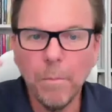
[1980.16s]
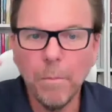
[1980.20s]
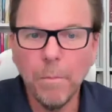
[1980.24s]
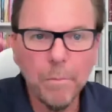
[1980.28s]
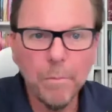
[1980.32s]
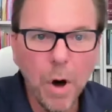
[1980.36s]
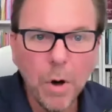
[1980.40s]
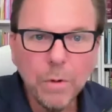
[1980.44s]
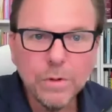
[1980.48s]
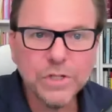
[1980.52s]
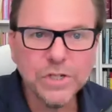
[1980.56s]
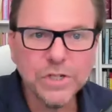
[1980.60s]

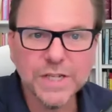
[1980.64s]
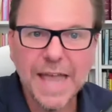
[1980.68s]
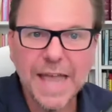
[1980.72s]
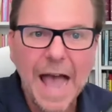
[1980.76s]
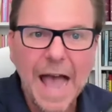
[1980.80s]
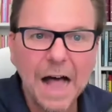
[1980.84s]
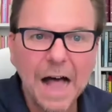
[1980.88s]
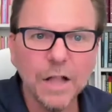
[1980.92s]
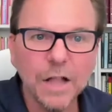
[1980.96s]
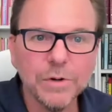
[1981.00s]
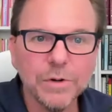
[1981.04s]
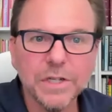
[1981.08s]
most
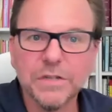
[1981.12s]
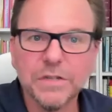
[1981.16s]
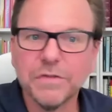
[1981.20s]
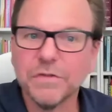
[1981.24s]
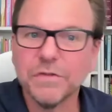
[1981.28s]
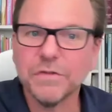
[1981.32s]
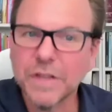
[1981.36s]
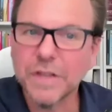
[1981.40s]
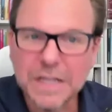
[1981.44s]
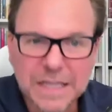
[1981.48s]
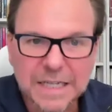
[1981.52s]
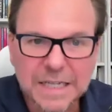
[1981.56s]
calories
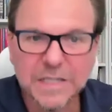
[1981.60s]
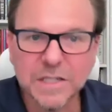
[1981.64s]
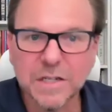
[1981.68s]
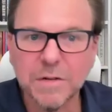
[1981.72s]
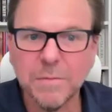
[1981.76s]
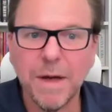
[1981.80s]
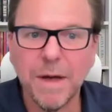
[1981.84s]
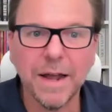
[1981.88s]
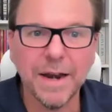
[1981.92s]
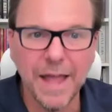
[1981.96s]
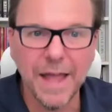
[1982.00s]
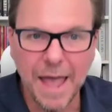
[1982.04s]
for the least
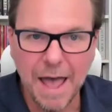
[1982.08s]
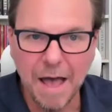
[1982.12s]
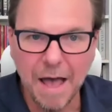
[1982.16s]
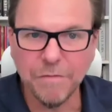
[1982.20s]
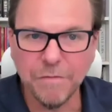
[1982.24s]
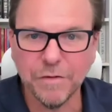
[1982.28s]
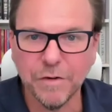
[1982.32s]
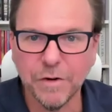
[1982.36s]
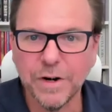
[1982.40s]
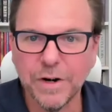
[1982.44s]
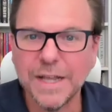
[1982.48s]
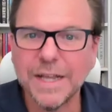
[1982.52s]
amount of
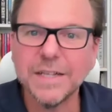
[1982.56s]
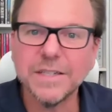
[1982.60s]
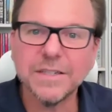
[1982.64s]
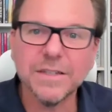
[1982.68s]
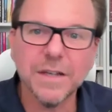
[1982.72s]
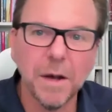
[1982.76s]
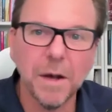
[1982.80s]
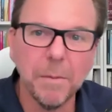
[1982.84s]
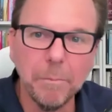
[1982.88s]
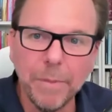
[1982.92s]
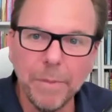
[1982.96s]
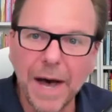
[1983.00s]
effort is
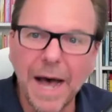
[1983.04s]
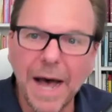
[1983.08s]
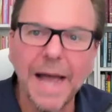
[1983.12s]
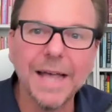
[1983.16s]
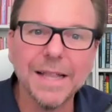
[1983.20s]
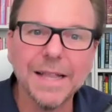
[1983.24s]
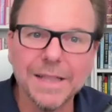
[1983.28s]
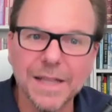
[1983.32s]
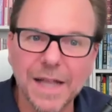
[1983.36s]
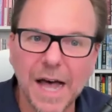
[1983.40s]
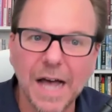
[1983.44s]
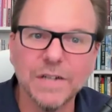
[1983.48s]
a
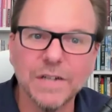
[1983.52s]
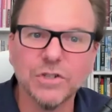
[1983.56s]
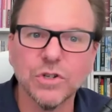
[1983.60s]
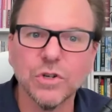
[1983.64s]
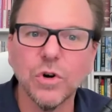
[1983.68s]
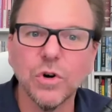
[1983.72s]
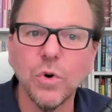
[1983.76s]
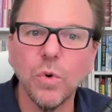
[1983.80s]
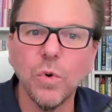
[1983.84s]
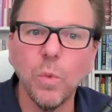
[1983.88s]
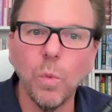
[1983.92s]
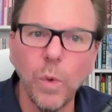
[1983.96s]

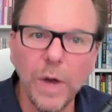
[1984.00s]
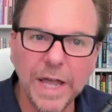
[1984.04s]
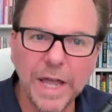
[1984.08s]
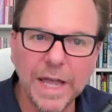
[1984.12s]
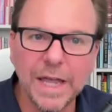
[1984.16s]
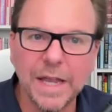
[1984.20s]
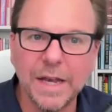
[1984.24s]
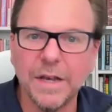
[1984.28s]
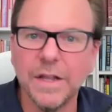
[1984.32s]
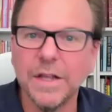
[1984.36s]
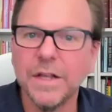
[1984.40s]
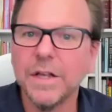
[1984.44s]
biological
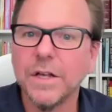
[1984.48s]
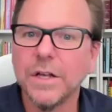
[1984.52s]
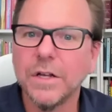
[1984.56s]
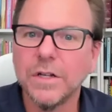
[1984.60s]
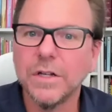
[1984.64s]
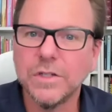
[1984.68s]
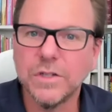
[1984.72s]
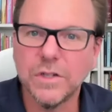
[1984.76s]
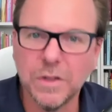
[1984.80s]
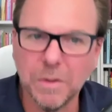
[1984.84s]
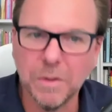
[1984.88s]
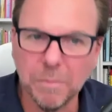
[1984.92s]
win
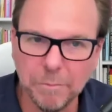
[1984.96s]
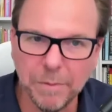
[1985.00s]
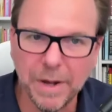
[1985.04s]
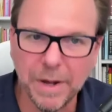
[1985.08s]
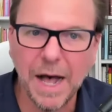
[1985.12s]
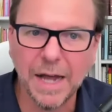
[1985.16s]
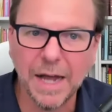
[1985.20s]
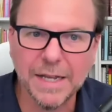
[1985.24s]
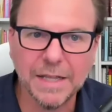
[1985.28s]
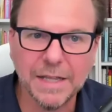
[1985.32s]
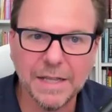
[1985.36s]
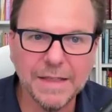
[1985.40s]
to the
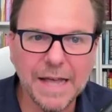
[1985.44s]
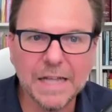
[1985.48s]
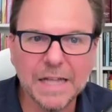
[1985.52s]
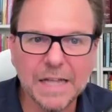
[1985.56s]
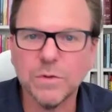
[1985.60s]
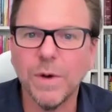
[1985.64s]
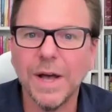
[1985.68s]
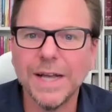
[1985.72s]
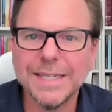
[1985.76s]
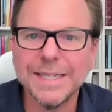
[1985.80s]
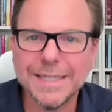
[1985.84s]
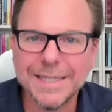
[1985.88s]
body.
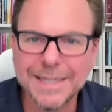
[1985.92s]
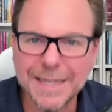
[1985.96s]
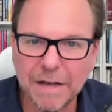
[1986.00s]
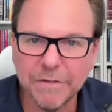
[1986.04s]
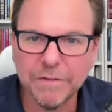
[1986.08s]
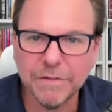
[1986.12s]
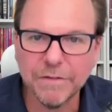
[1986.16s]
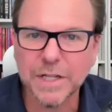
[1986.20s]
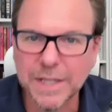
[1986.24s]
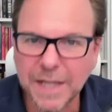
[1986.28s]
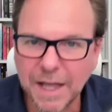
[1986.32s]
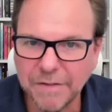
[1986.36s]
That's why
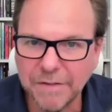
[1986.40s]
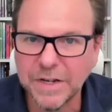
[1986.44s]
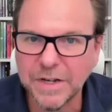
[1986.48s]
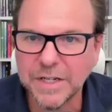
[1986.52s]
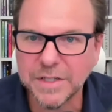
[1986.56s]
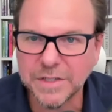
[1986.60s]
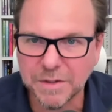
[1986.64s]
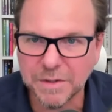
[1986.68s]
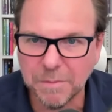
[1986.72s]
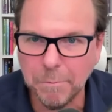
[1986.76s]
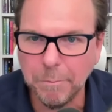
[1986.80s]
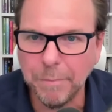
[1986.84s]
7-Eleven
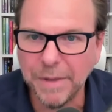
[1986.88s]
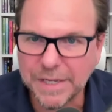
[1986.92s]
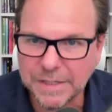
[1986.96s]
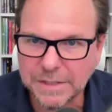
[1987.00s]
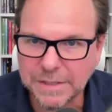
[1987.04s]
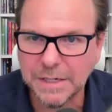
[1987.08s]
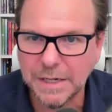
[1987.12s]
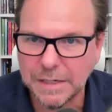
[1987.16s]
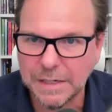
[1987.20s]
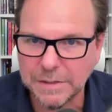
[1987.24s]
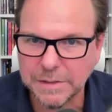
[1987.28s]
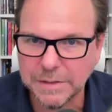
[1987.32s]
is in
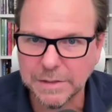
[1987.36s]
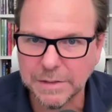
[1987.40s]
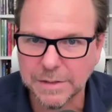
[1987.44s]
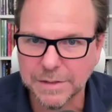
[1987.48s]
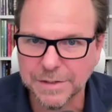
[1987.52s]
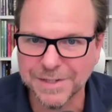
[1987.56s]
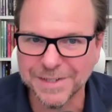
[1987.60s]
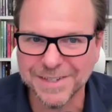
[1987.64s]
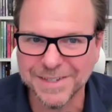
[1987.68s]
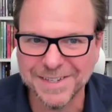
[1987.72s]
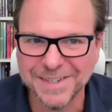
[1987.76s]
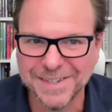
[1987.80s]
business.
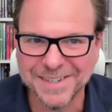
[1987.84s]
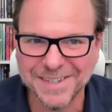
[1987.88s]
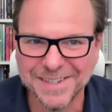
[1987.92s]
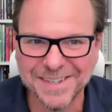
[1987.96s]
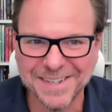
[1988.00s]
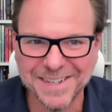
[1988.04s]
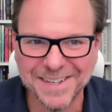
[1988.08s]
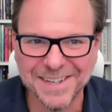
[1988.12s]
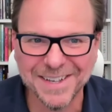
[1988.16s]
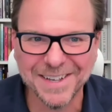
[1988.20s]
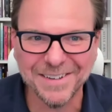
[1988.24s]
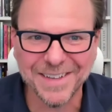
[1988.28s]

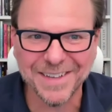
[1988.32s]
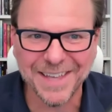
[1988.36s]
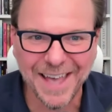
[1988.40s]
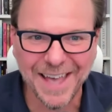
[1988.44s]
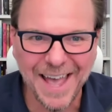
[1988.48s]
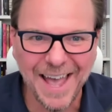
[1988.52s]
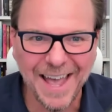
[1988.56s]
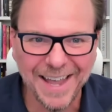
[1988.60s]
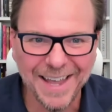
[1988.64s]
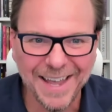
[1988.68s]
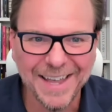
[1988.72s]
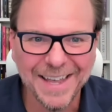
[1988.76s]

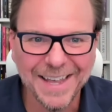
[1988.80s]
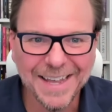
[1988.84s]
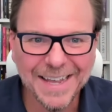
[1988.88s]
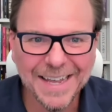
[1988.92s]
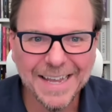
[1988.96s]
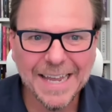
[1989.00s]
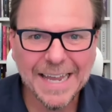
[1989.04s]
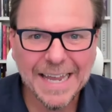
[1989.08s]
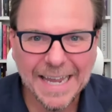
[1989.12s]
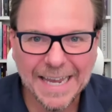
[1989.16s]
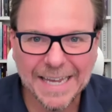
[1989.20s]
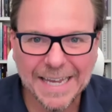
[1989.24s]
Okay?
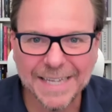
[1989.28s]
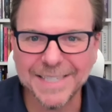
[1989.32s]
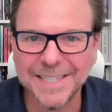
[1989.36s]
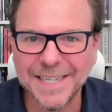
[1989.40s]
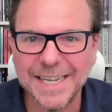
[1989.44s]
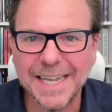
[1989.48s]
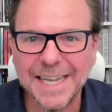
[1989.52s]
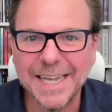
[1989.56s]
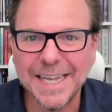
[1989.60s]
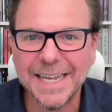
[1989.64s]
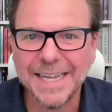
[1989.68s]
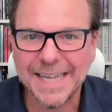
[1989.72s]

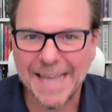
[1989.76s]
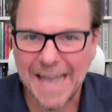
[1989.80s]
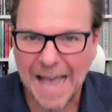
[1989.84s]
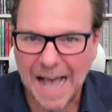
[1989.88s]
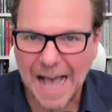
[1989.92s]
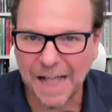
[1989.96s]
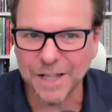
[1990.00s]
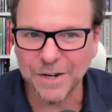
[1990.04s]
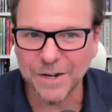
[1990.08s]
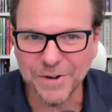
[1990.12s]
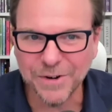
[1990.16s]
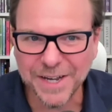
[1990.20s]
Easy
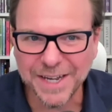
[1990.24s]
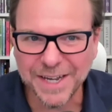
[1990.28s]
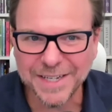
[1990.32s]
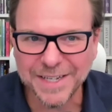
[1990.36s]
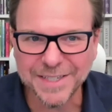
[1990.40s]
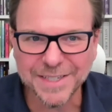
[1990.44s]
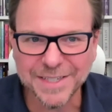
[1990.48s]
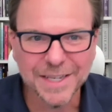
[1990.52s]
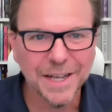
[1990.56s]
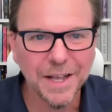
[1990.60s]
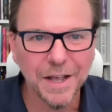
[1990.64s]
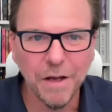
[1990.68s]

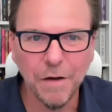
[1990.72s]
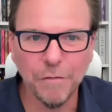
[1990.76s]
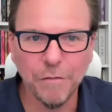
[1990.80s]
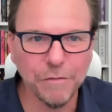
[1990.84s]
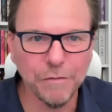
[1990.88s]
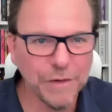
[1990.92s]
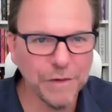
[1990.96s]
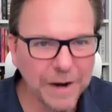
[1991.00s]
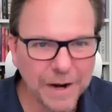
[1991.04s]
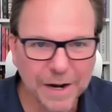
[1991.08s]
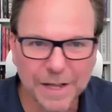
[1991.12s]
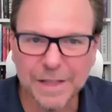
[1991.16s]
calories,
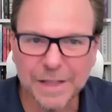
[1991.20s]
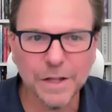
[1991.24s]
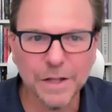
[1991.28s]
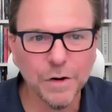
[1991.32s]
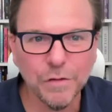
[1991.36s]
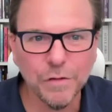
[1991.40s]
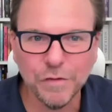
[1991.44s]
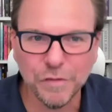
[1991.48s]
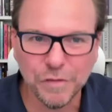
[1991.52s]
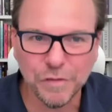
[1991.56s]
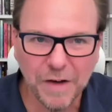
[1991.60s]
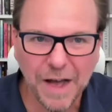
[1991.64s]
very
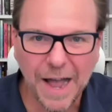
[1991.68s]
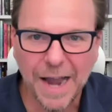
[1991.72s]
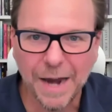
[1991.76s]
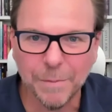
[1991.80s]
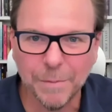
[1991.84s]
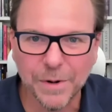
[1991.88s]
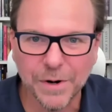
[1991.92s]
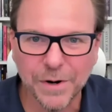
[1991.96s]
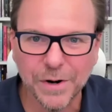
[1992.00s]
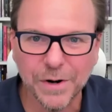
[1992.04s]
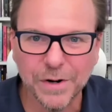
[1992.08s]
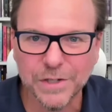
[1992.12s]
little
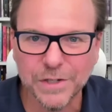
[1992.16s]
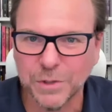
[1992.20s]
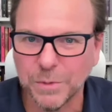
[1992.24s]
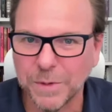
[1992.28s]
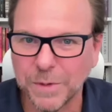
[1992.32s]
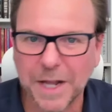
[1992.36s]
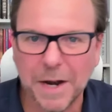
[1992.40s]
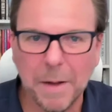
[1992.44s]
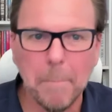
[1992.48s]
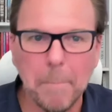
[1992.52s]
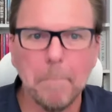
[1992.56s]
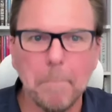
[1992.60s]
fiber. So
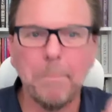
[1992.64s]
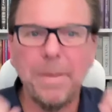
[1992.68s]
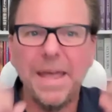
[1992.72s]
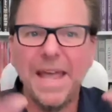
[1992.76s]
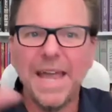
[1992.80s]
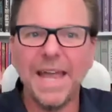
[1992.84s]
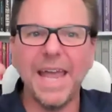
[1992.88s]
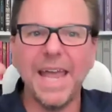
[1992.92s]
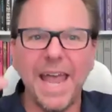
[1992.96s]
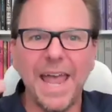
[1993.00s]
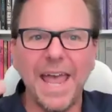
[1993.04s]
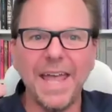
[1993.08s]
we get a
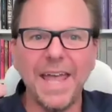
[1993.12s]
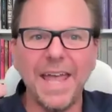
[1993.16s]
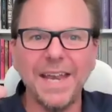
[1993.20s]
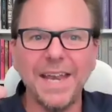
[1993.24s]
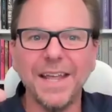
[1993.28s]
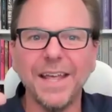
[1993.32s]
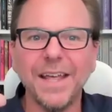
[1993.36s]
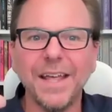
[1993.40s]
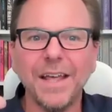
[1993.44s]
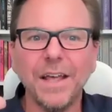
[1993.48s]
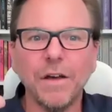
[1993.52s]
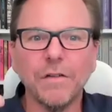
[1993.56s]
big
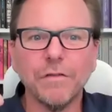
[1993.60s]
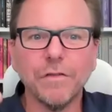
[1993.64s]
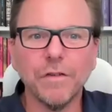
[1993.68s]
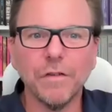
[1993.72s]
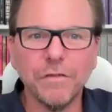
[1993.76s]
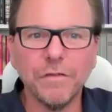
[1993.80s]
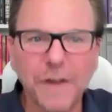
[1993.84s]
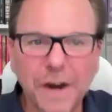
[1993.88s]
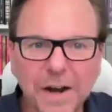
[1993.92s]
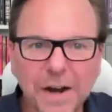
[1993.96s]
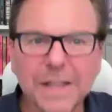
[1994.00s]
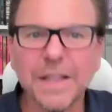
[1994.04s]
hit for
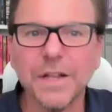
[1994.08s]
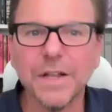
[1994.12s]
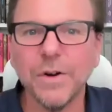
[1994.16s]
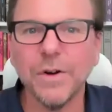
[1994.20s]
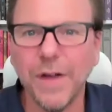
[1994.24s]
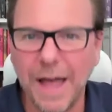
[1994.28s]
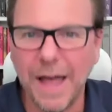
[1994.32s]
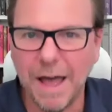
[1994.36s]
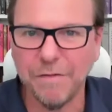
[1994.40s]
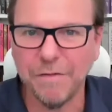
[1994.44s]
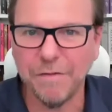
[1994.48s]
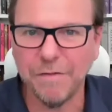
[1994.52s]
very
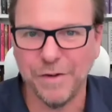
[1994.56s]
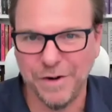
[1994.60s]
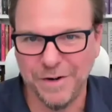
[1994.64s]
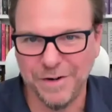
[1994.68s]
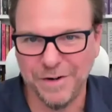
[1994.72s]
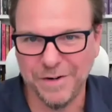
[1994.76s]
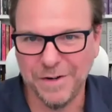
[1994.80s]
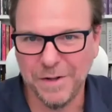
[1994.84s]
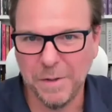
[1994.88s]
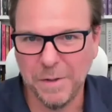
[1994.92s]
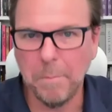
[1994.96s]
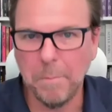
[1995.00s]
little
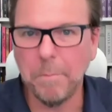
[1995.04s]
effort.